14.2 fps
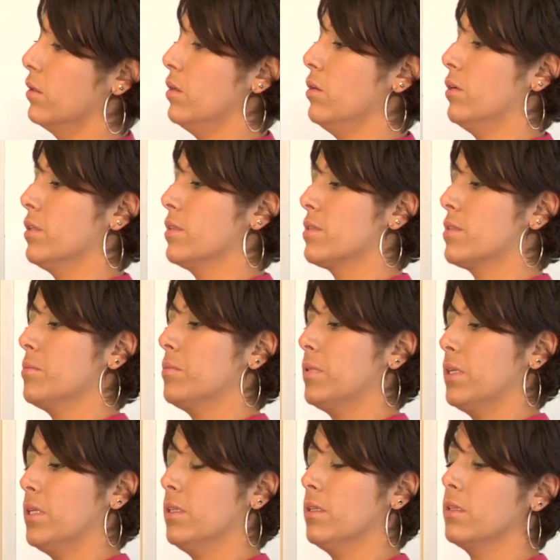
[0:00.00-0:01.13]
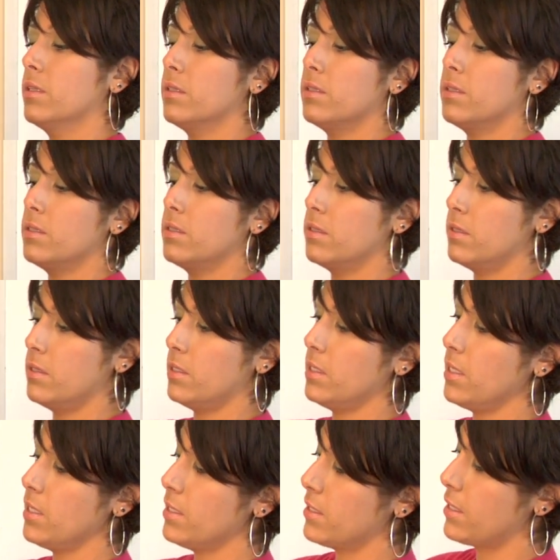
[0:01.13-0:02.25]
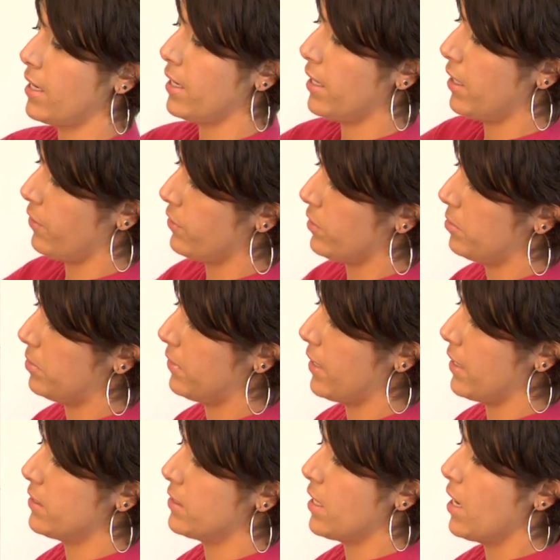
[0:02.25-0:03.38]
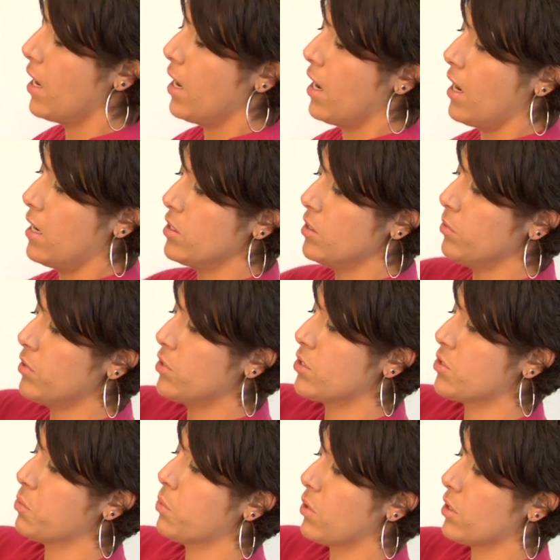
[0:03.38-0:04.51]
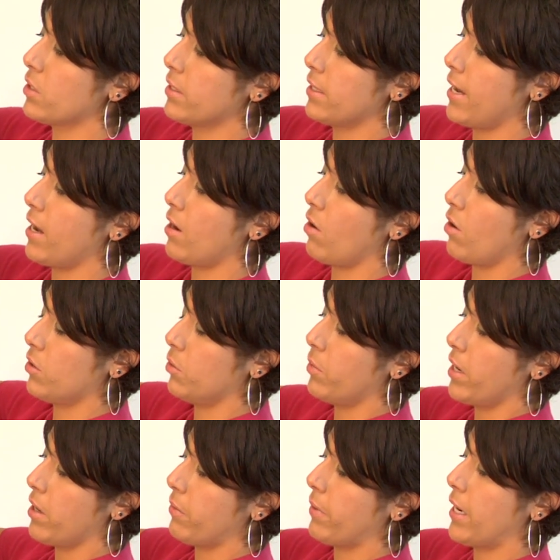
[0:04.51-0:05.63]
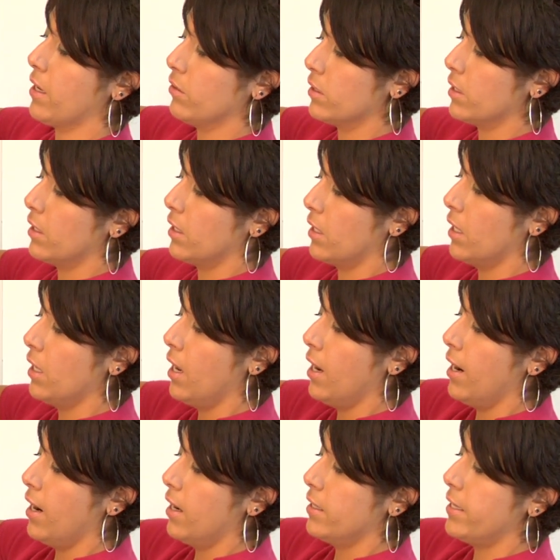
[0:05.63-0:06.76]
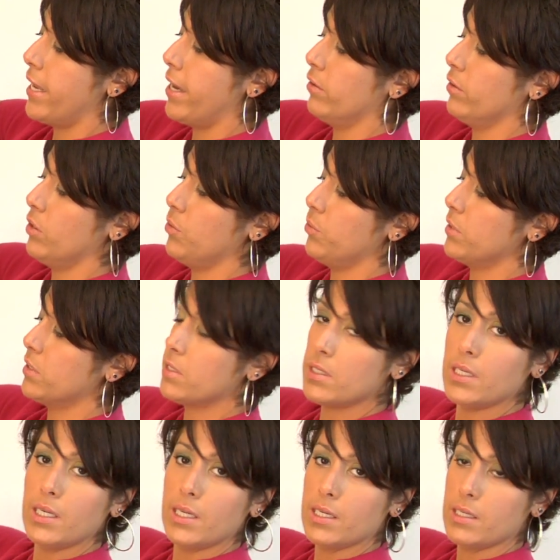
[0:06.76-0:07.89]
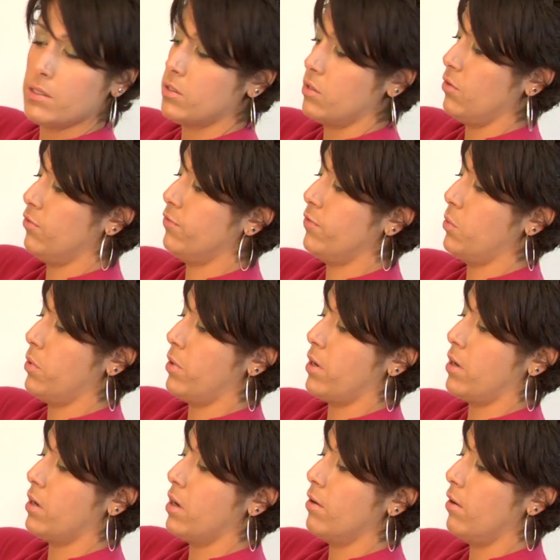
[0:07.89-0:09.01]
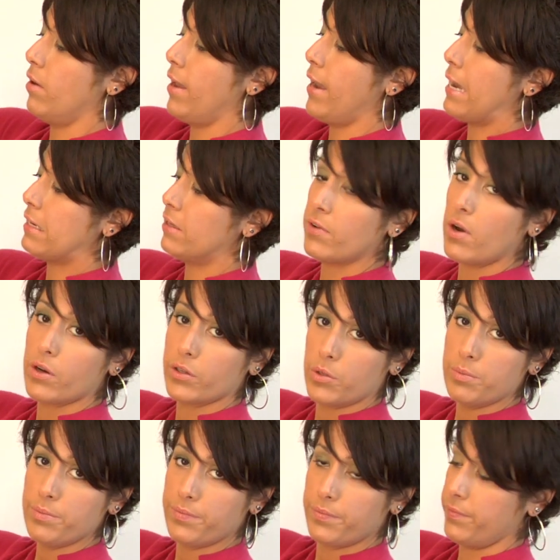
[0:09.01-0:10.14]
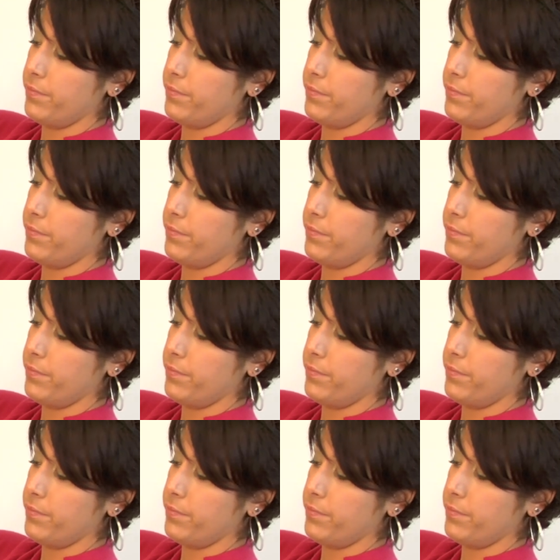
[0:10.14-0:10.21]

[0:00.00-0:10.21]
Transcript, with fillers: you can simply tease that hair into place. And you would just work that all the way around. Now you would tease for added volume